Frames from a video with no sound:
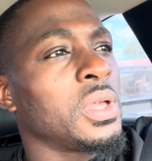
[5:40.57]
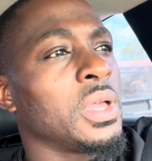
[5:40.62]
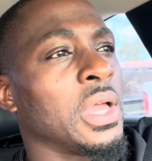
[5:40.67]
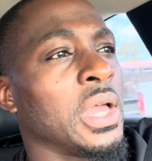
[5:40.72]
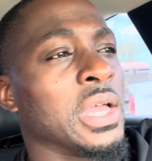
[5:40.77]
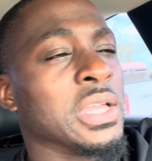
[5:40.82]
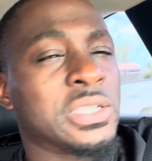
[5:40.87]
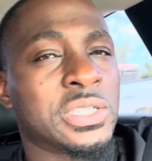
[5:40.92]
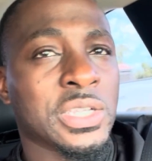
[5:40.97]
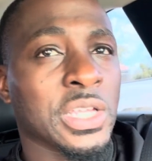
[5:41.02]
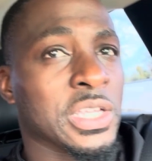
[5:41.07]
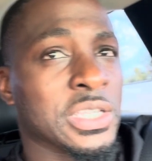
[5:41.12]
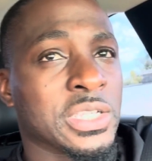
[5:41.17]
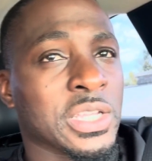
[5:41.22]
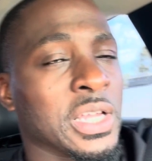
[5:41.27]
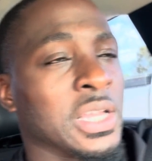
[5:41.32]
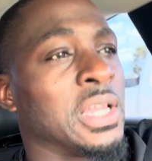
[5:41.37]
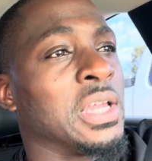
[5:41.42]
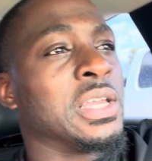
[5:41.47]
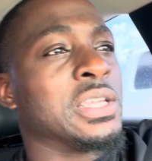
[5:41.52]
it's it's
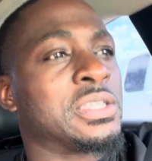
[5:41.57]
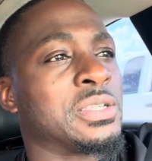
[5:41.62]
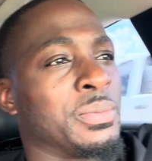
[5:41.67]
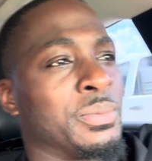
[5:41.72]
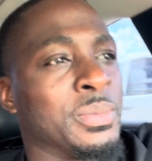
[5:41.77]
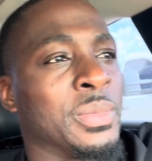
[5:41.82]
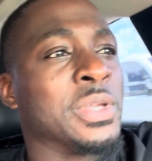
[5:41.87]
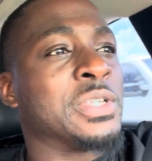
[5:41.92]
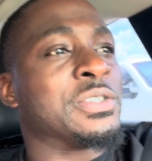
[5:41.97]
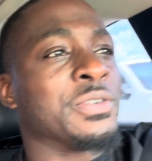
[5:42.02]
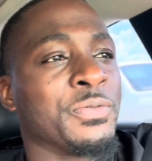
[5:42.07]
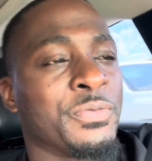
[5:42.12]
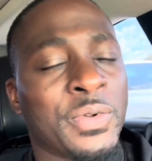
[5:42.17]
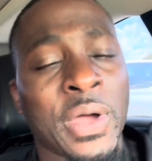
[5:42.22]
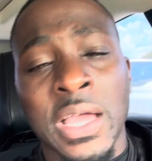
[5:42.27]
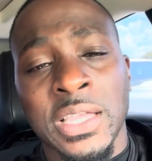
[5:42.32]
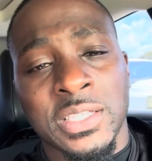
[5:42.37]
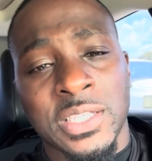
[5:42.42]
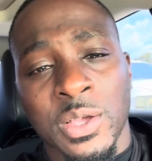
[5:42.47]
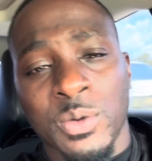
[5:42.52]
a it's some it's some
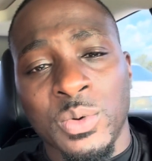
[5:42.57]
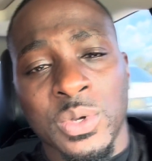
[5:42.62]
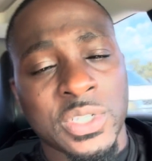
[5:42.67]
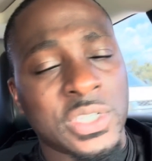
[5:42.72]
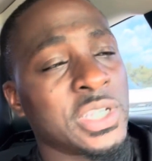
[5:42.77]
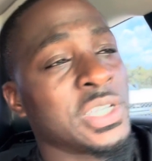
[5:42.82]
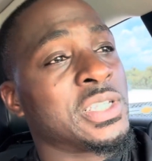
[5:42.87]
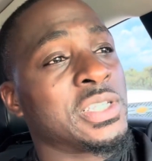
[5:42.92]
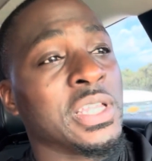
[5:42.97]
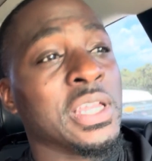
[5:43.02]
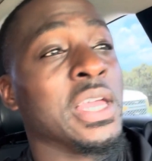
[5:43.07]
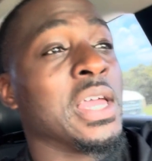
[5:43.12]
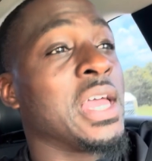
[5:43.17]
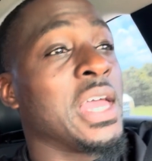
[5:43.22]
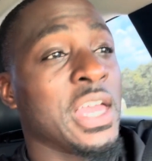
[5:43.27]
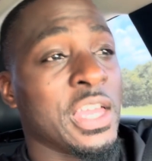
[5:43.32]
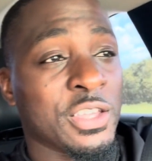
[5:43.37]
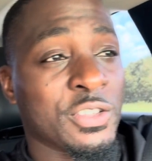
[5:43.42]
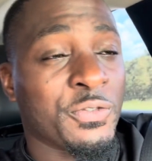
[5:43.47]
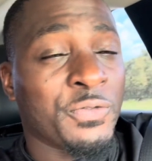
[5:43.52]
fights at 160.
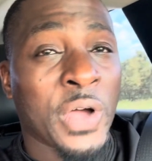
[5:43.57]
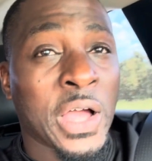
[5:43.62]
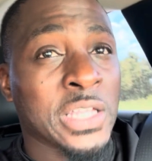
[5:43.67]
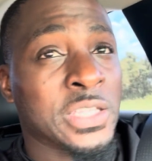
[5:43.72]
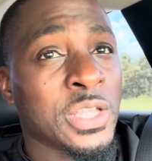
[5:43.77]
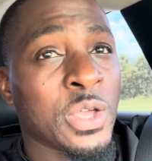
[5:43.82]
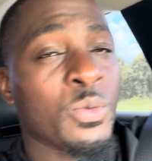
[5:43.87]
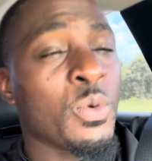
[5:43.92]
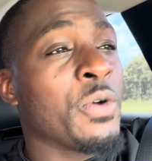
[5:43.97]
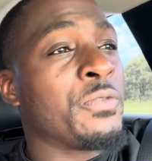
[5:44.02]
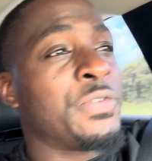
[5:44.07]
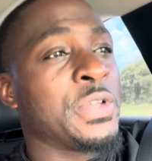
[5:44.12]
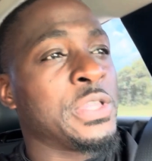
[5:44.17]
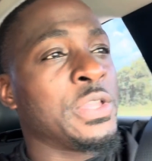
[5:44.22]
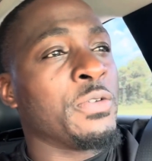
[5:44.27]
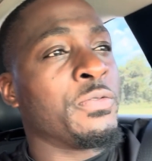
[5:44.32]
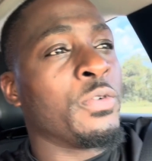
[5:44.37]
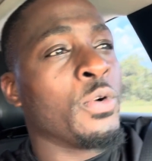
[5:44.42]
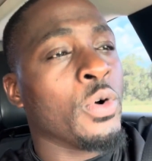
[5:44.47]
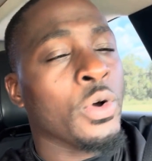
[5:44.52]
It's fights at
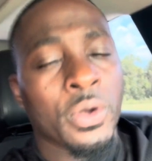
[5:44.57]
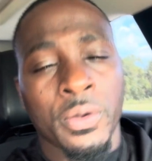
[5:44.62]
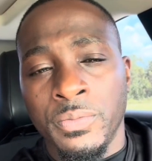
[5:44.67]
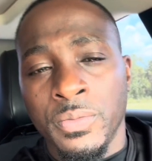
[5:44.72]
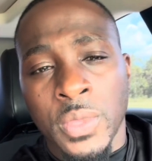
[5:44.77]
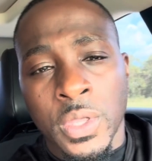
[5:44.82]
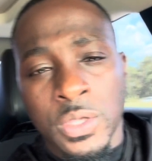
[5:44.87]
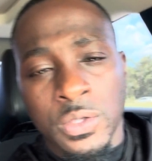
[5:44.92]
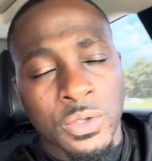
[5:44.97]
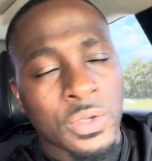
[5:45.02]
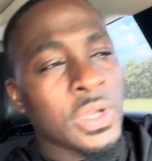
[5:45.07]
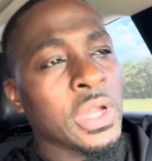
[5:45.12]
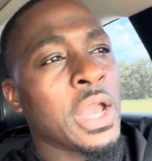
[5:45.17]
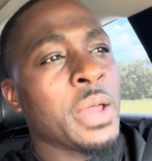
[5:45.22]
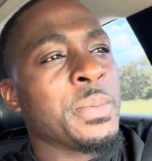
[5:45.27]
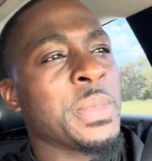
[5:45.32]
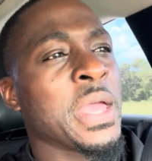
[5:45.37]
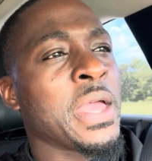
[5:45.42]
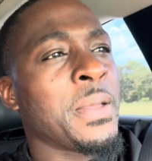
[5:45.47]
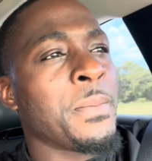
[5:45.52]
154. You get what I
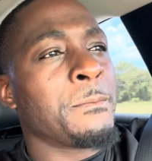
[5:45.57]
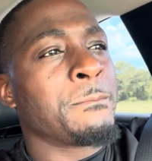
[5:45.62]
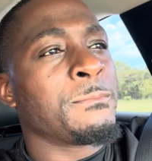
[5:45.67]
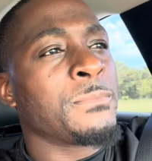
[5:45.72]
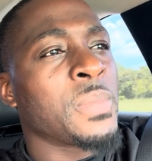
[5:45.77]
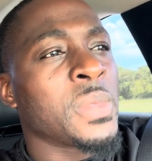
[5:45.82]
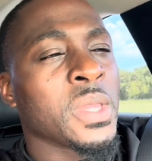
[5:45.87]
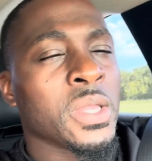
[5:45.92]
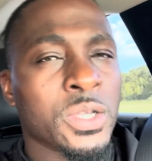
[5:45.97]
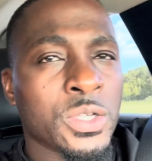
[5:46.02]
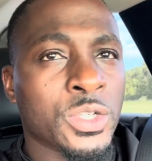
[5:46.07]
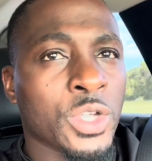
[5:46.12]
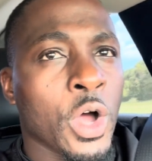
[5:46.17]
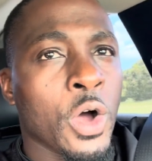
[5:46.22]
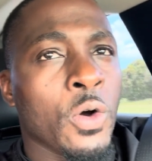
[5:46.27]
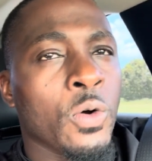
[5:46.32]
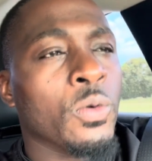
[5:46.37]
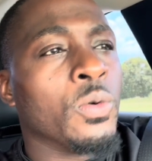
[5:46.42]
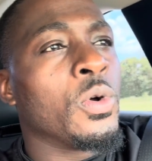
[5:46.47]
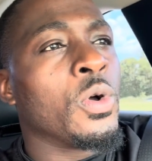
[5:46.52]
mean?
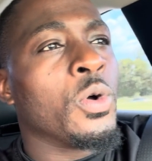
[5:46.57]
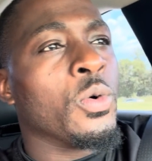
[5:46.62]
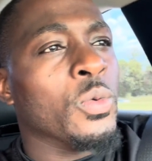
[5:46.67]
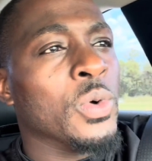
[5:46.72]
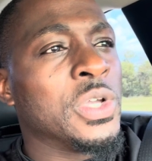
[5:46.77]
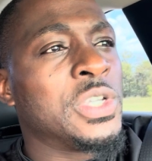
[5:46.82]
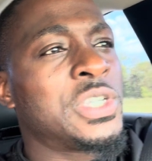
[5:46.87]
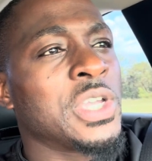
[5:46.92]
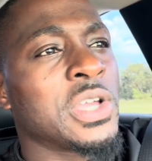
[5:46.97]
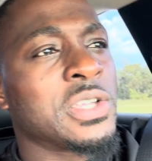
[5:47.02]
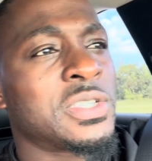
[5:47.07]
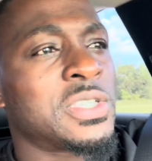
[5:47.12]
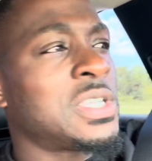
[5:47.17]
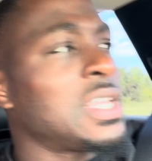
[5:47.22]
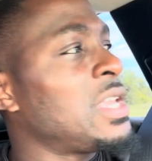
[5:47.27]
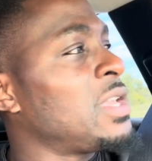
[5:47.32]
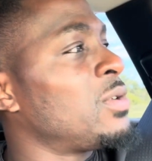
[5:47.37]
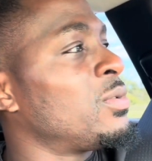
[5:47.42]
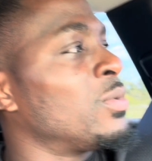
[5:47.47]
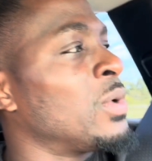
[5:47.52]
So we shall
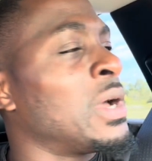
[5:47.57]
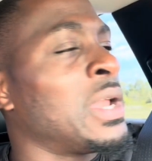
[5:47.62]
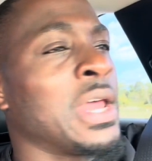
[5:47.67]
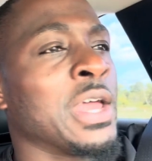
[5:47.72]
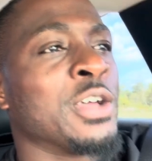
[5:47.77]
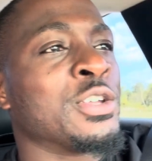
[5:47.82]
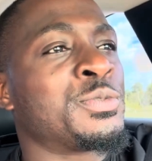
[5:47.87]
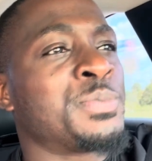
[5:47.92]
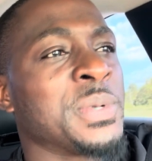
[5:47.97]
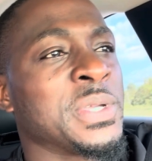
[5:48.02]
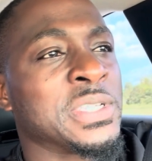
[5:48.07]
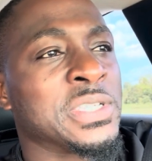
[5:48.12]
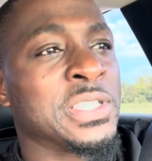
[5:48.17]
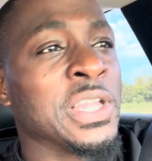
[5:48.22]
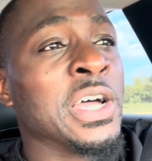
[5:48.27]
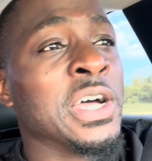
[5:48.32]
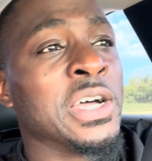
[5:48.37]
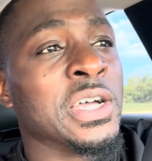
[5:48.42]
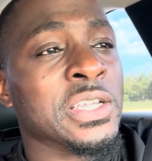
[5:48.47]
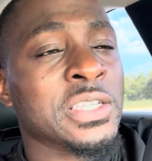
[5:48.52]
see what El Spence
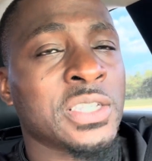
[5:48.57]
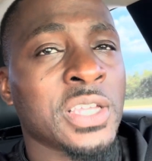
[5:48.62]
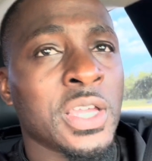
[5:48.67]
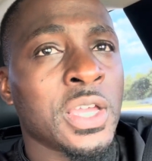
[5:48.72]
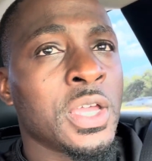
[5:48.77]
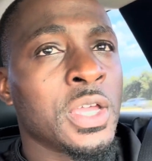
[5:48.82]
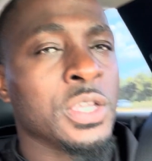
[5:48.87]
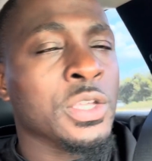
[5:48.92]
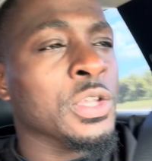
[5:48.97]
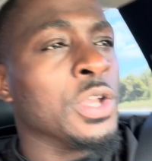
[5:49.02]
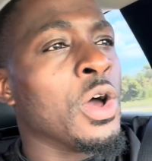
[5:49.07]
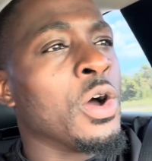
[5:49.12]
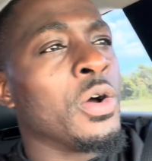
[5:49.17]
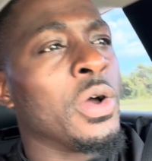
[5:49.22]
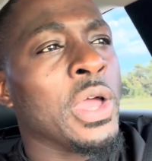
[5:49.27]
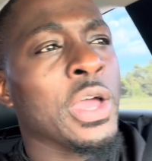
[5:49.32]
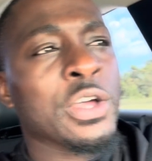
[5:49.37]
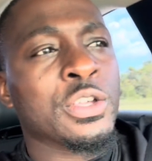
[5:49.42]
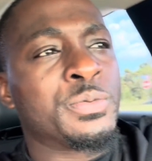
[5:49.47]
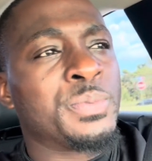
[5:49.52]
does. You know,
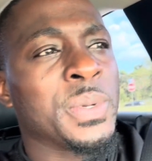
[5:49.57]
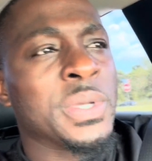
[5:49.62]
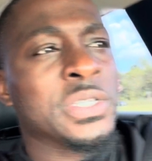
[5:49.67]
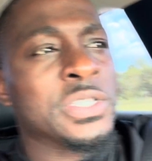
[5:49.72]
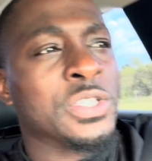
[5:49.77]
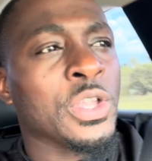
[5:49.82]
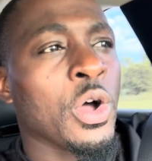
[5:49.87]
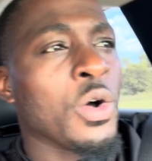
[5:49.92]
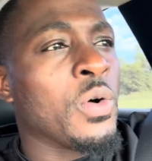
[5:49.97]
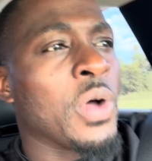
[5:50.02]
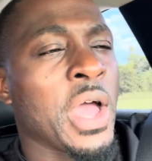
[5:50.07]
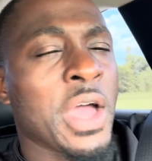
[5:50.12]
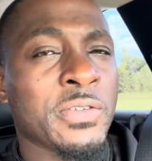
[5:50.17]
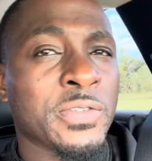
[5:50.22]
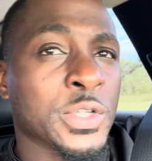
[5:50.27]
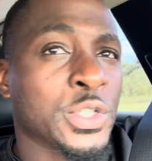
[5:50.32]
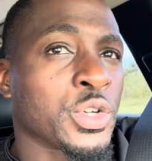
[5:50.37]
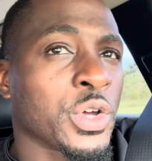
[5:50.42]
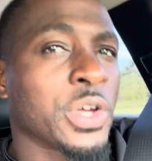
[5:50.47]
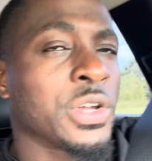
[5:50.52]
L. Spence don't have
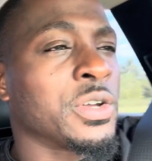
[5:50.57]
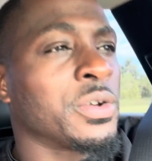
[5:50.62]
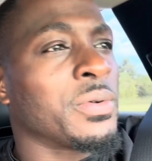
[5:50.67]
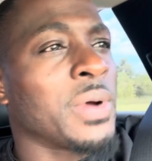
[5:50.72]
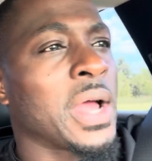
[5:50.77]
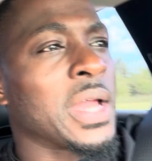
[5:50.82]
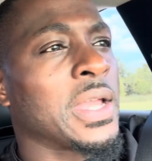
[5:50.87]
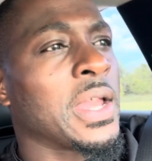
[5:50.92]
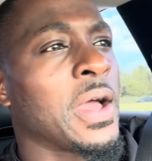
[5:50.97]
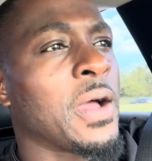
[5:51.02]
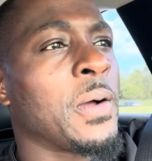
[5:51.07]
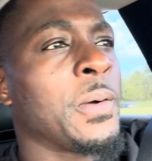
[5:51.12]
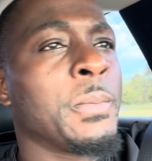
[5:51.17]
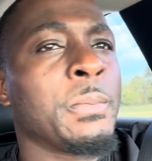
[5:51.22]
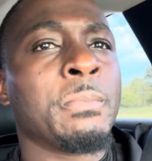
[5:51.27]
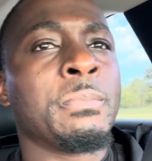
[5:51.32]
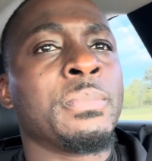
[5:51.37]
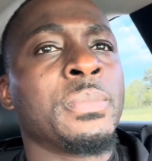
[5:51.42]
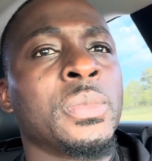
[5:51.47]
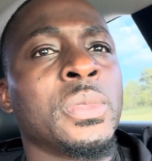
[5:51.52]
a trainer right now.
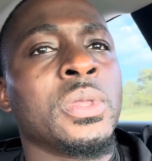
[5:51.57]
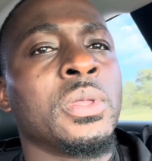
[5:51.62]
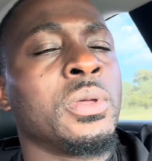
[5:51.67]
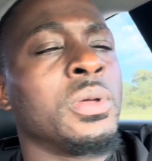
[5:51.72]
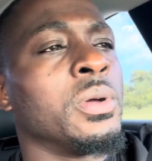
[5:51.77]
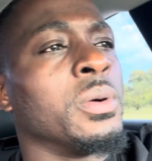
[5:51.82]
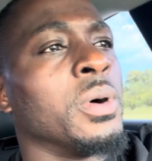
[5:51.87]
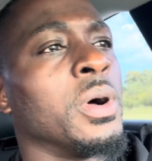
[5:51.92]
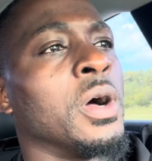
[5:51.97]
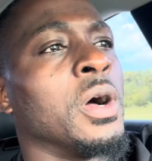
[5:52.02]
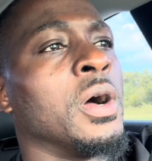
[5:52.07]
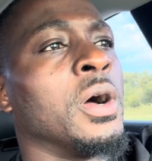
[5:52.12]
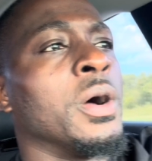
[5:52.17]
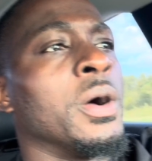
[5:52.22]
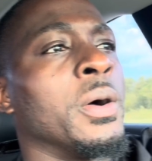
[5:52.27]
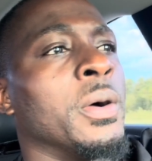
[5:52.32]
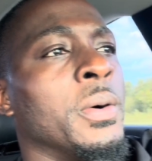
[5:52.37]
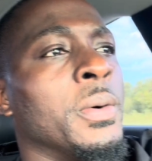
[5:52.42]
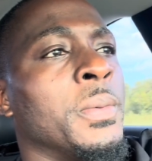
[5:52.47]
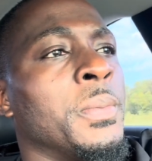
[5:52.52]

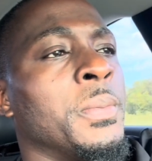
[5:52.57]
Uh,